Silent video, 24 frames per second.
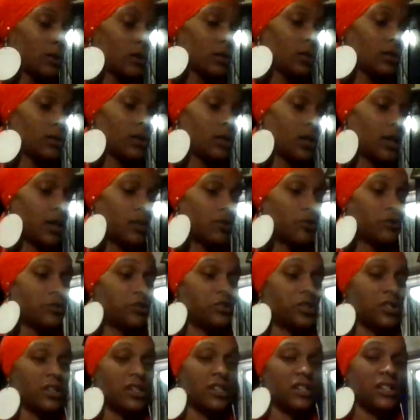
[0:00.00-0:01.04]
The
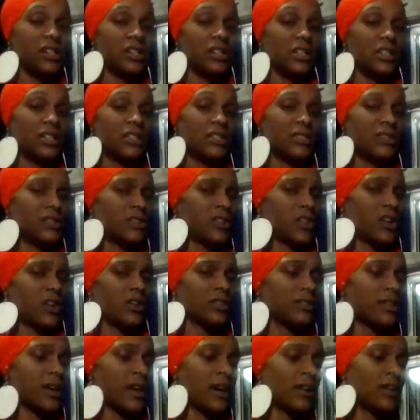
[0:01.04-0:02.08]
energy is all
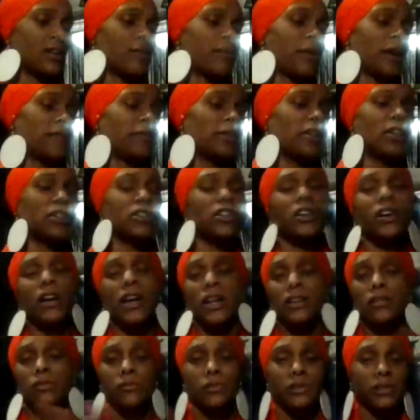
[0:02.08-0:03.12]
tied up. I feel like your
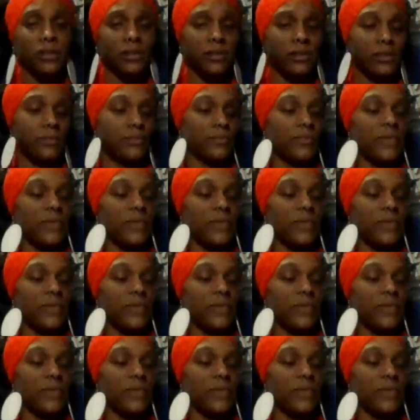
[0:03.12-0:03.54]
enemies